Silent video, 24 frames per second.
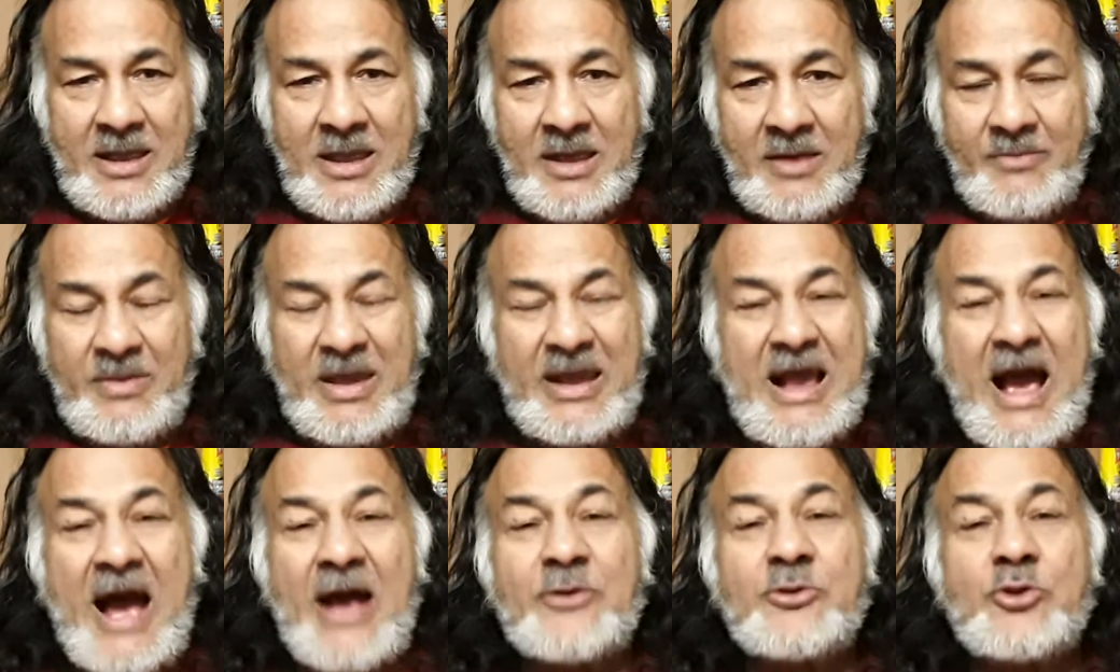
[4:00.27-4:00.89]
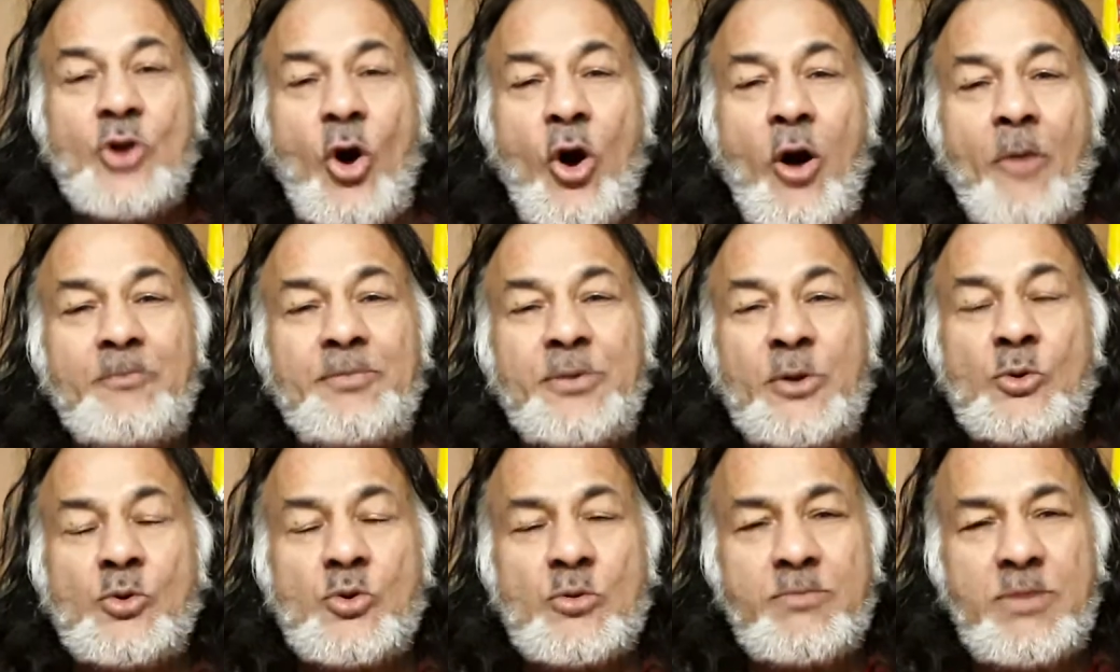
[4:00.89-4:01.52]
Because no
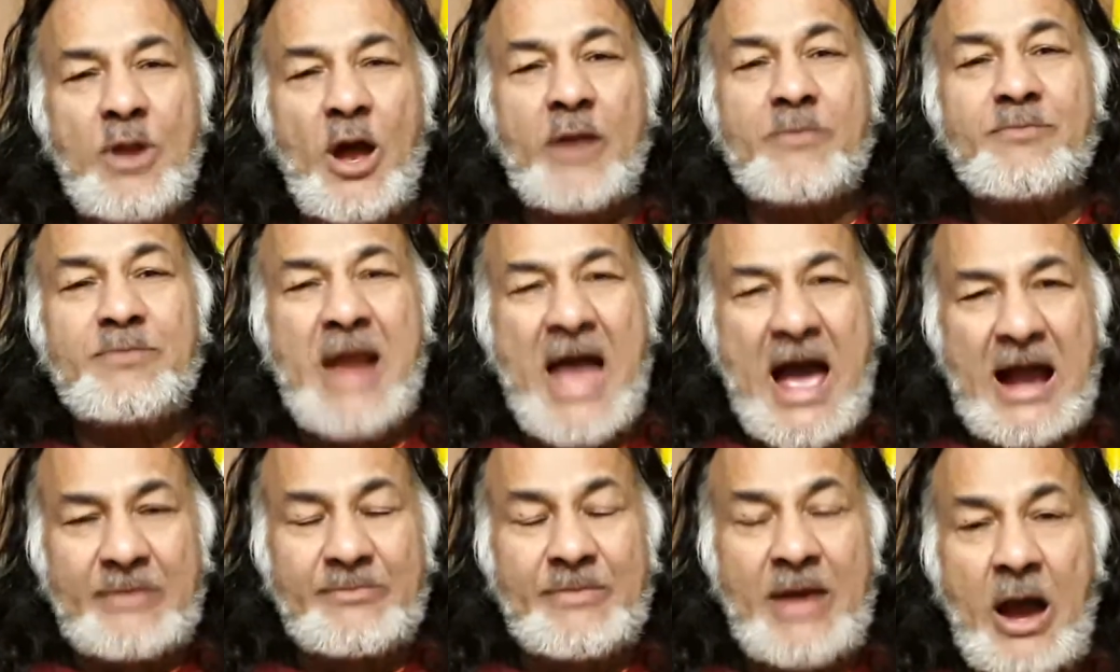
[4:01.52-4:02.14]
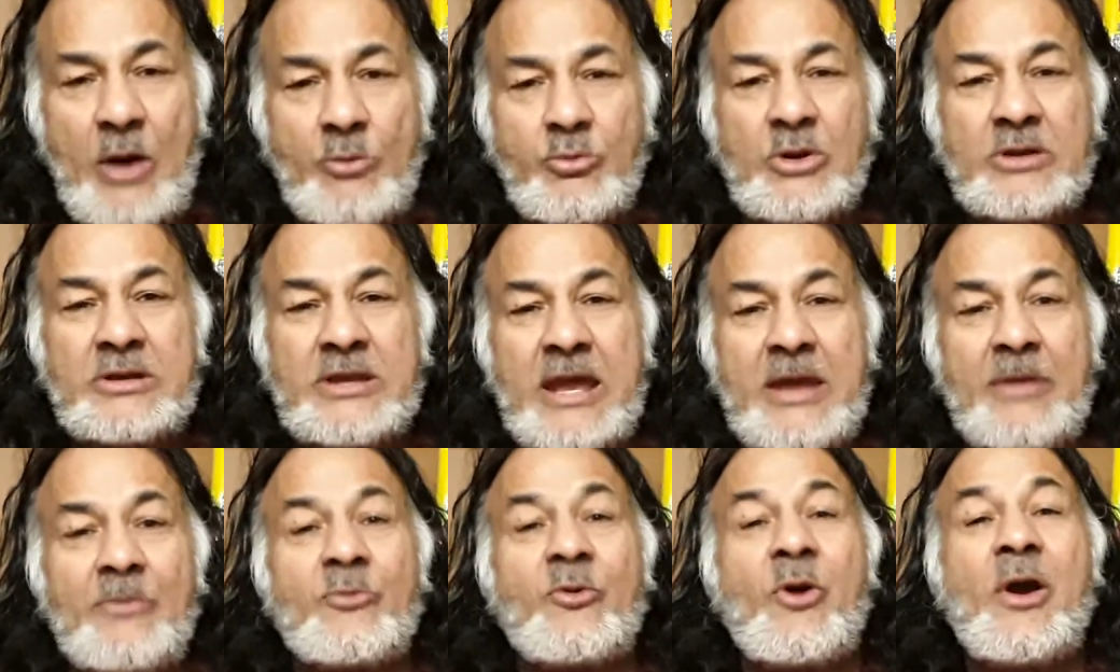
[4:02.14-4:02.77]
pure blood black man would
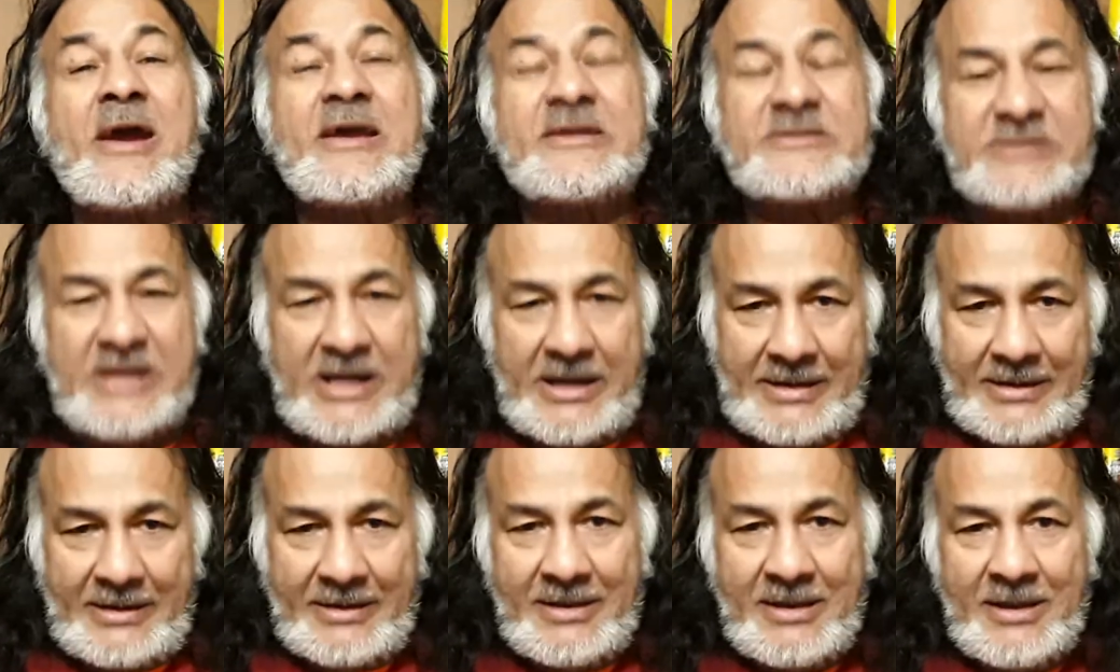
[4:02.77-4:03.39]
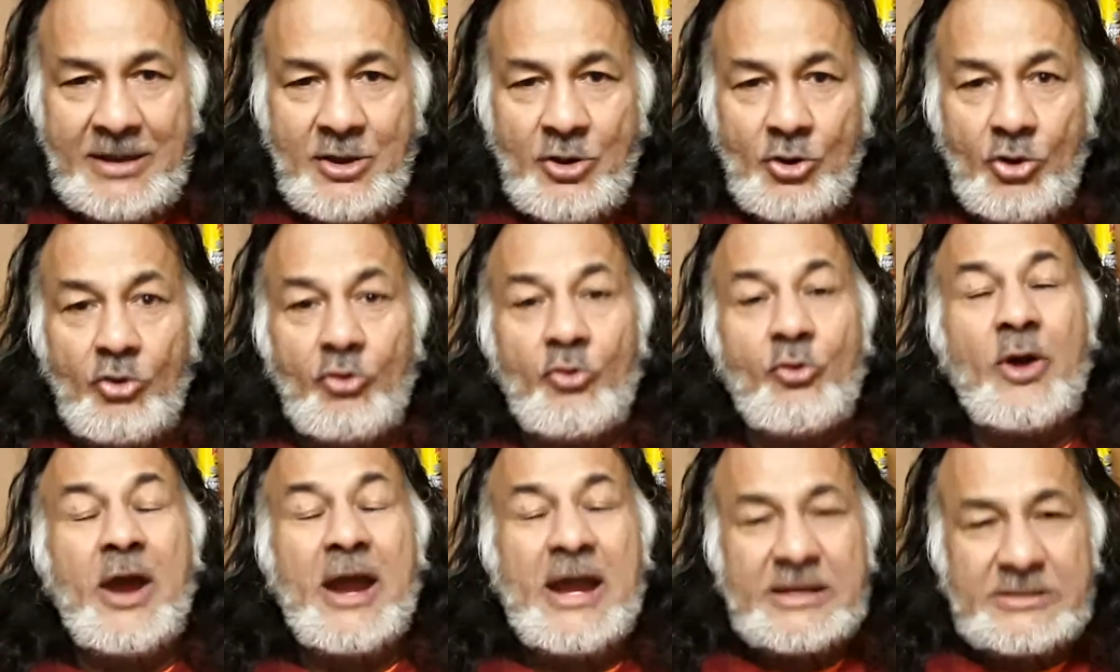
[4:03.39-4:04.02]
name Granger,
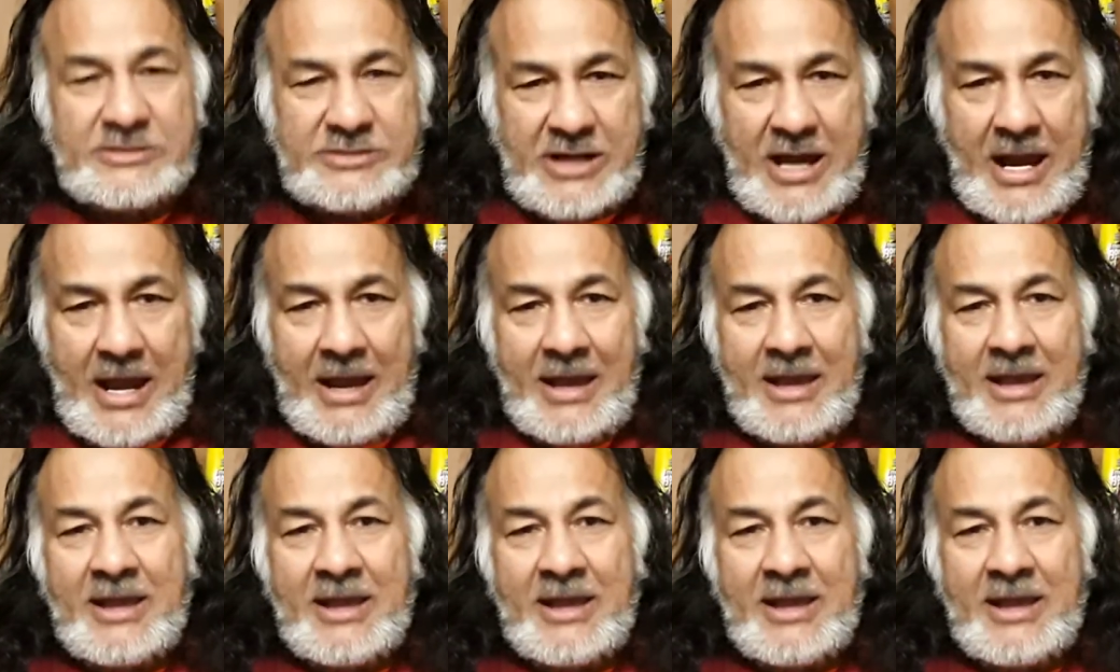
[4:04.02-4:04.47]
Ranger,